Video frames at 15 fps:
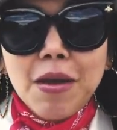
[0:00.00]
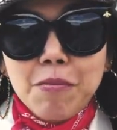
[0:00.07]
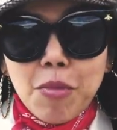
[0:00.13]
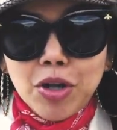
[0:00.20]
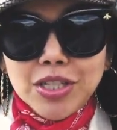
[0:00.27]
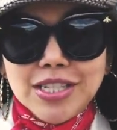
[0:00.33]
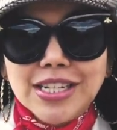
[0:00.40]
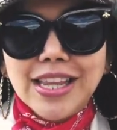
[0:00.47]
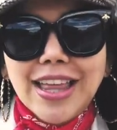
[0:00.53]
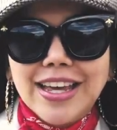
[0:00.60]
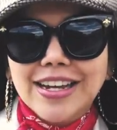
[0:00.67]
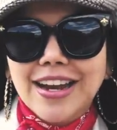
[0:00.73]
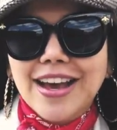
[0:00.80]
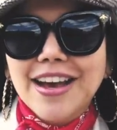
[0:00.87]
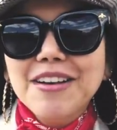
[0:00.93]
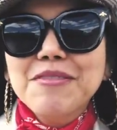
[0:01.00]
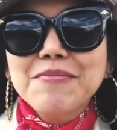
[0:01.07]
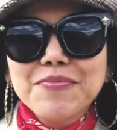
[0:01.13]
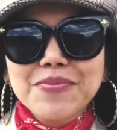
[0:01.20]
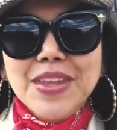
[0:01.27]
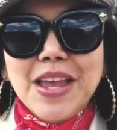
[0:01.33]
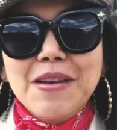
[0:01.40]
Mozzarella,
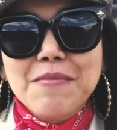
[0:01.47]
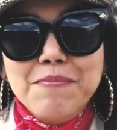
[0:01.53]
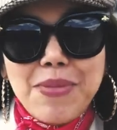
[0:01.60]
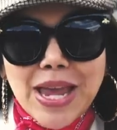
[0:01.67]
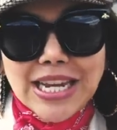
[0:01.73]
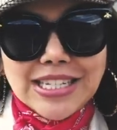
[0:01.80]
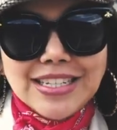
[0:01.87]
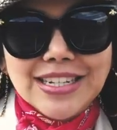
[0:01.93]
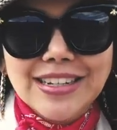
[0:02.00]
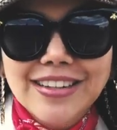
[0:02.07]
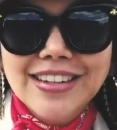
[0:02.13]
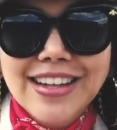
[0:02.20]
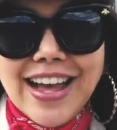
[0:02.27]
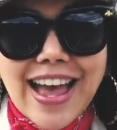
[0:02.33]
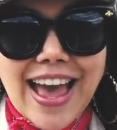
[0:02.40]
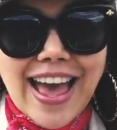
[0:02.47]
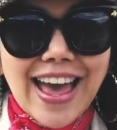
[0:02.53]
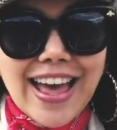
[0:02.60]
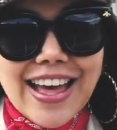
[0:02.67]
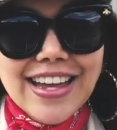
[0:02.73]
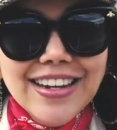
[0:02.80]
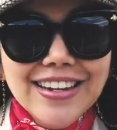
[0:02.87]
basil,
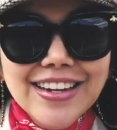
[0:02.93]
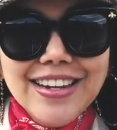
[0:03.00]
and